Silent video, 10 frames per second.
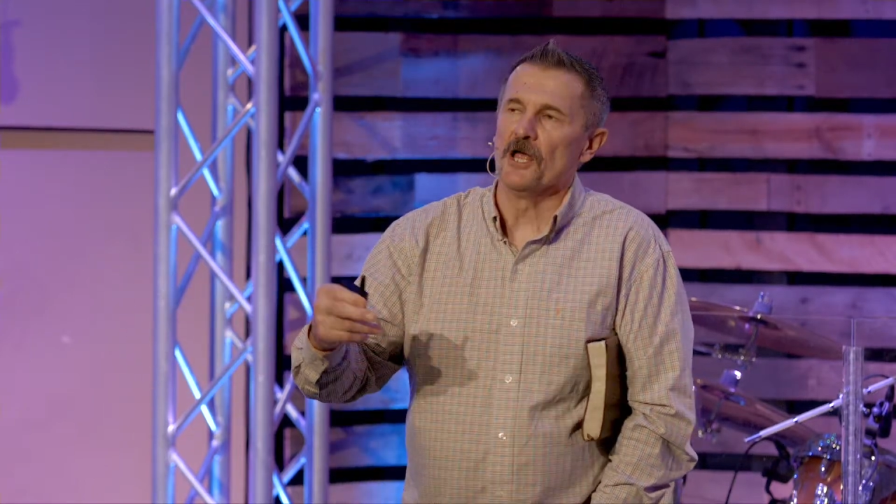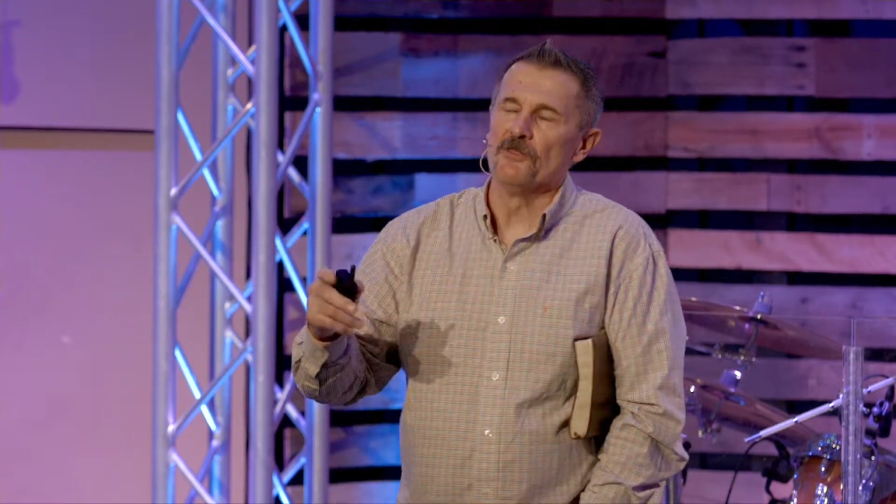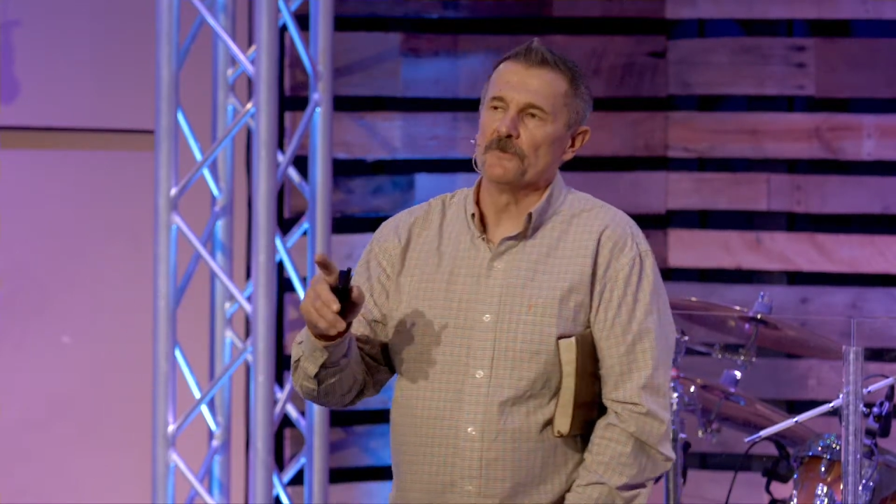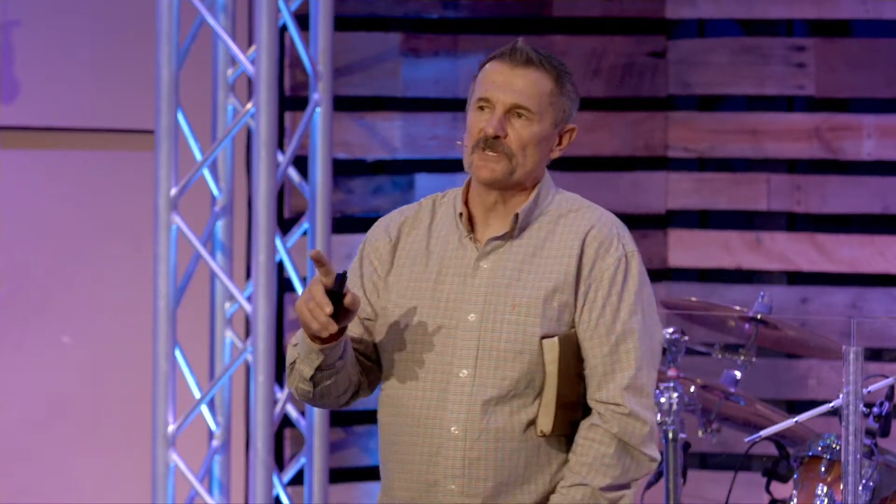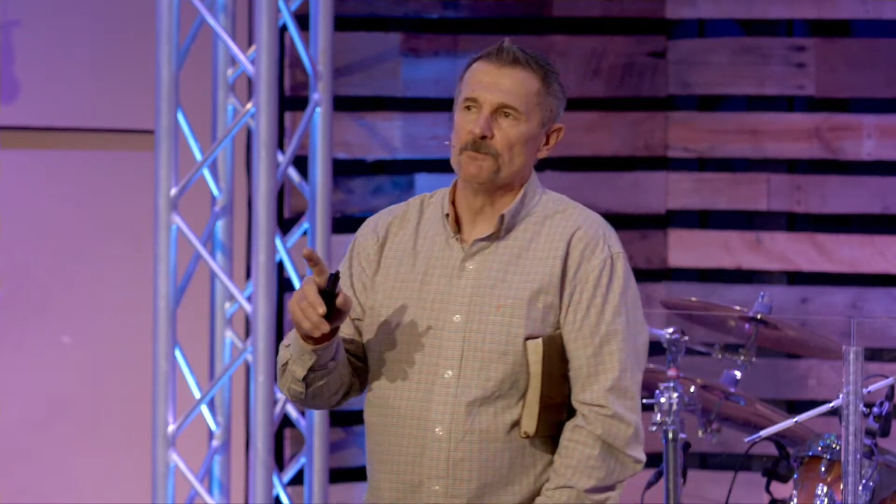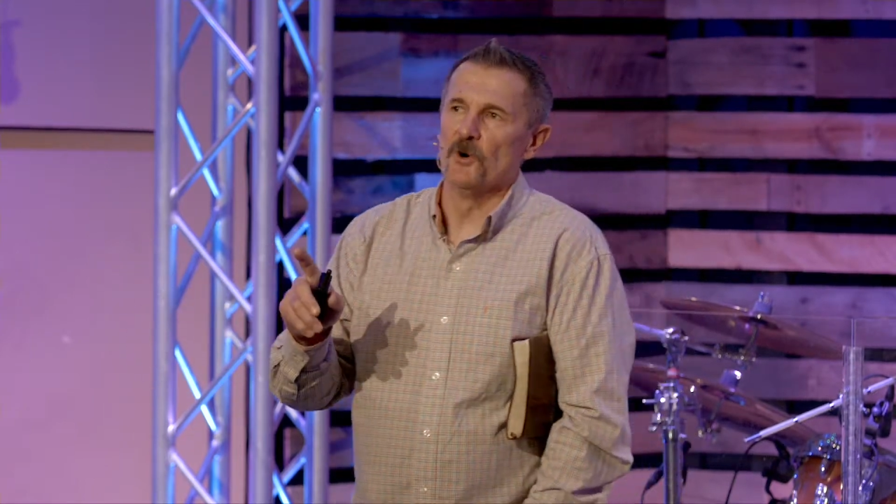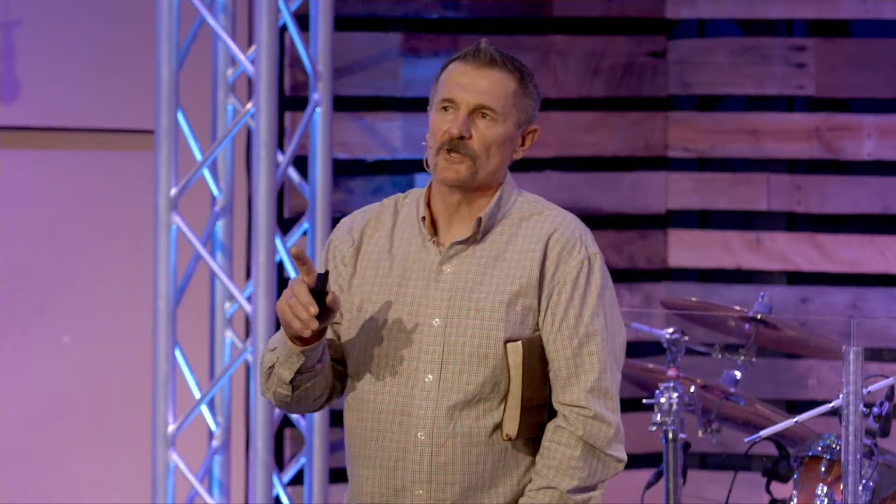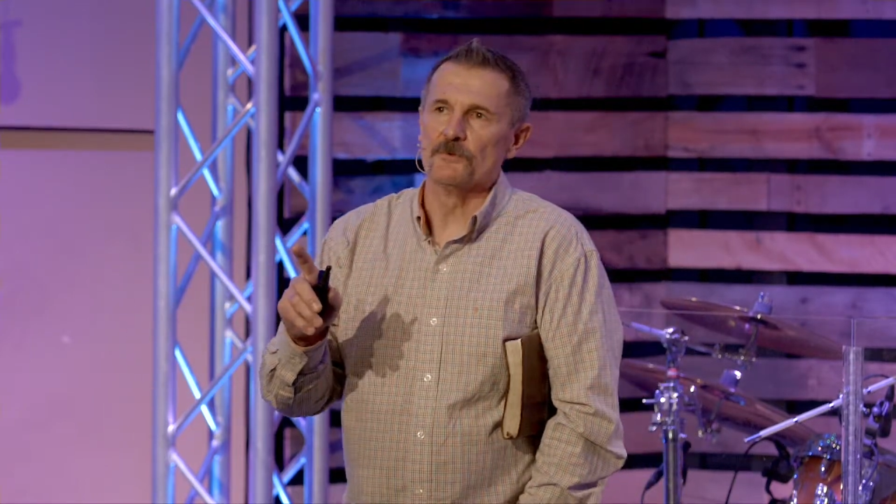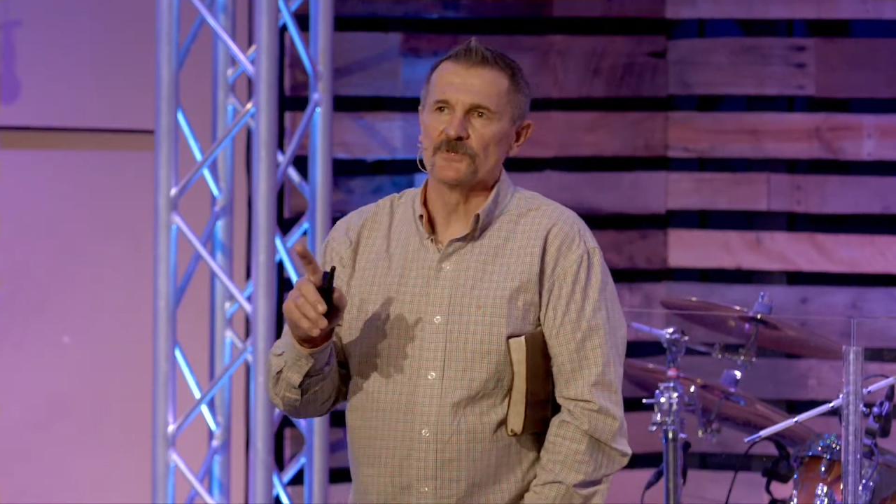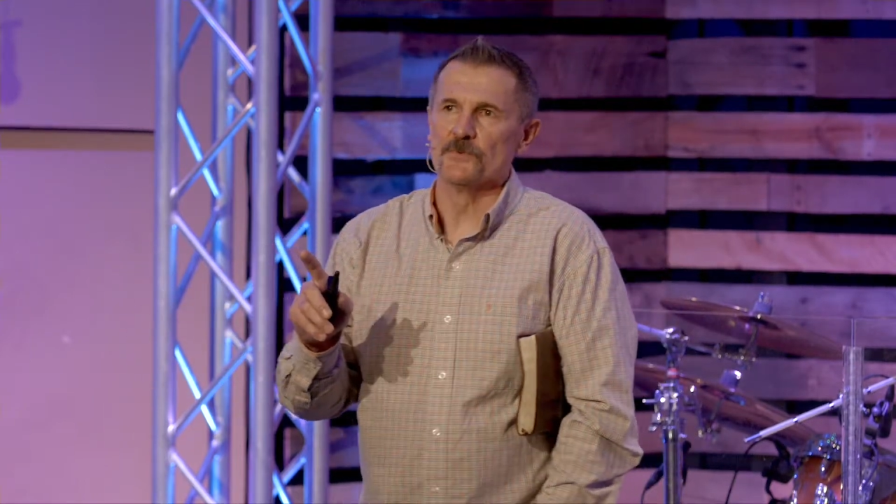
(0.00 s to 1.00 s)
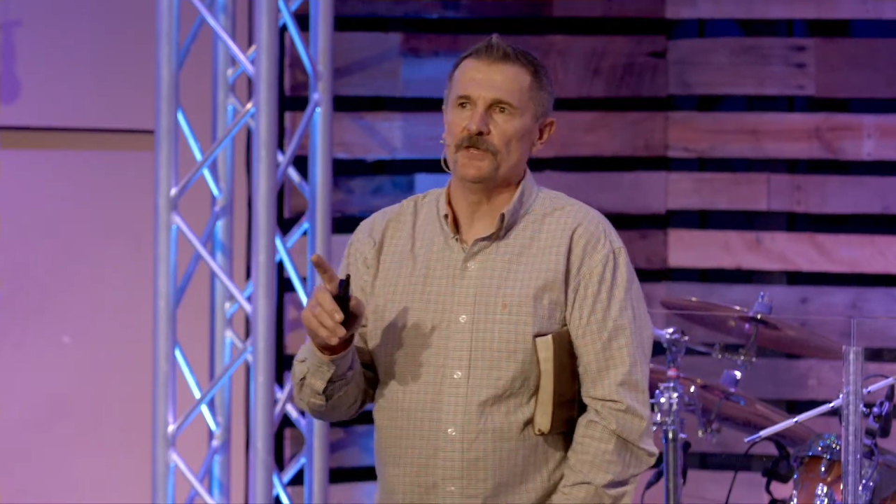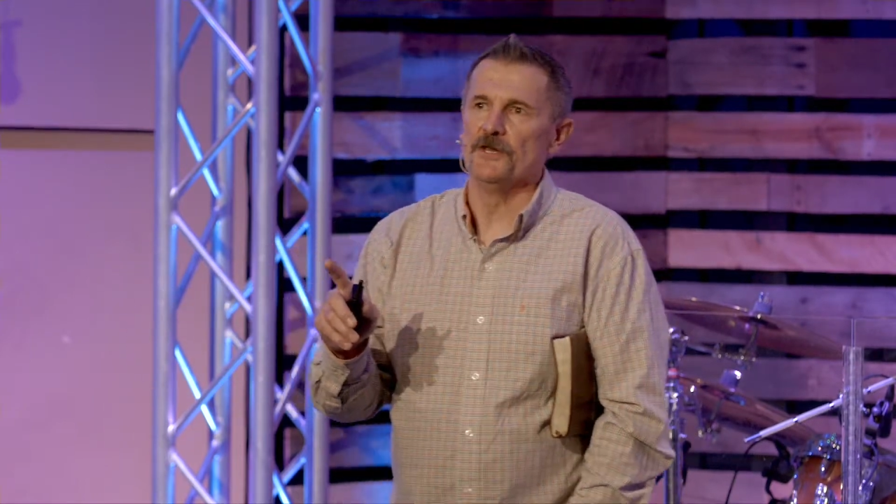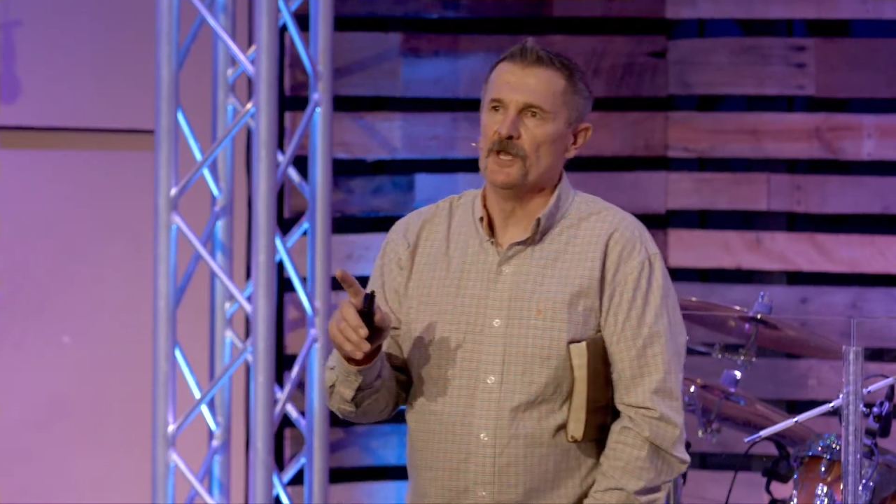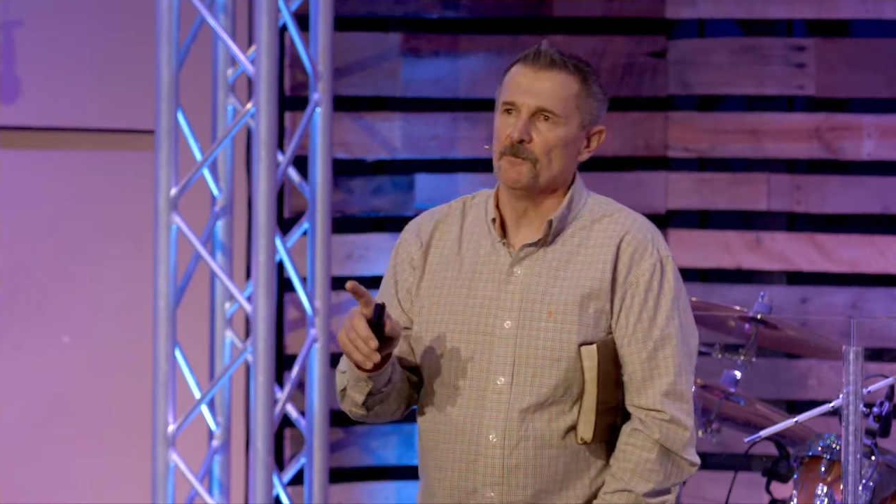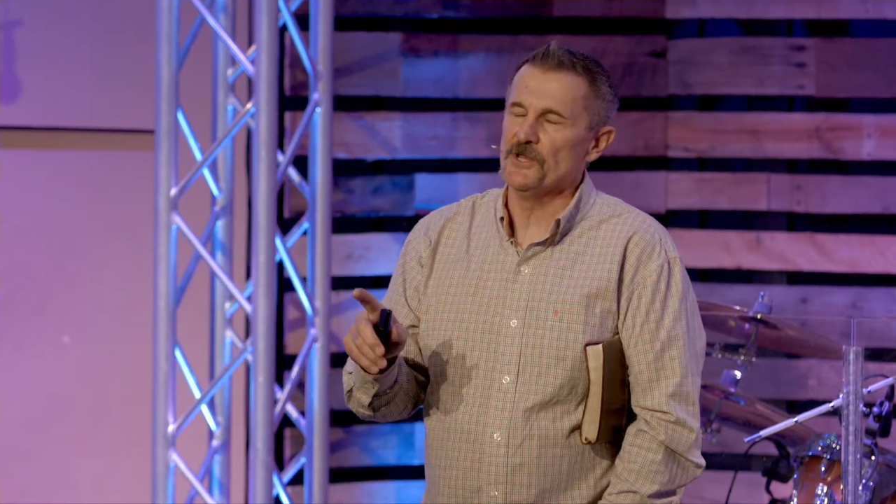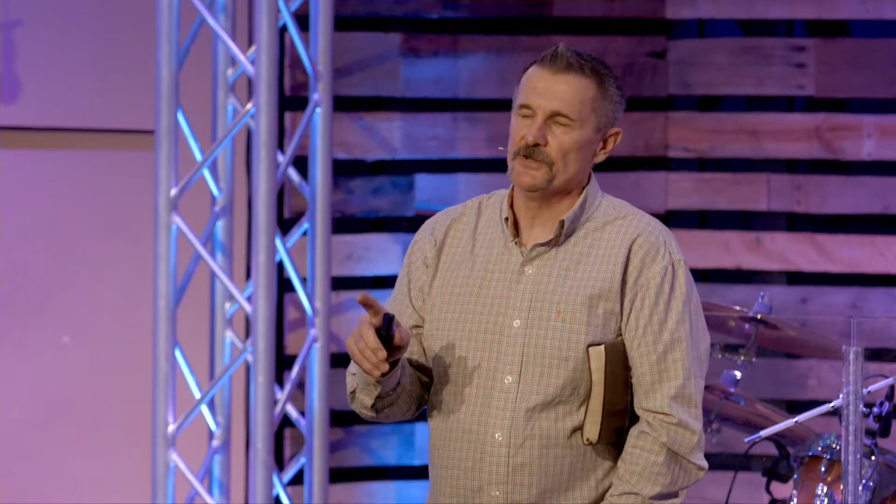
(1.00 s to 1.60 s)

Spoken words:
Now, there was a book that was written a number of